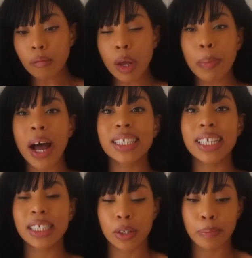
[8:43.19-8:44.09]
But I
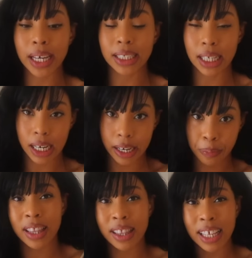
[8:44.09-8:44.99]
said to him basically,
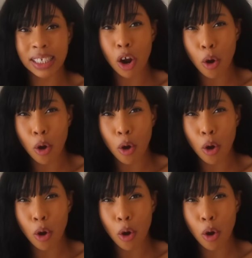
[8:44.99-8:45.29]
there's an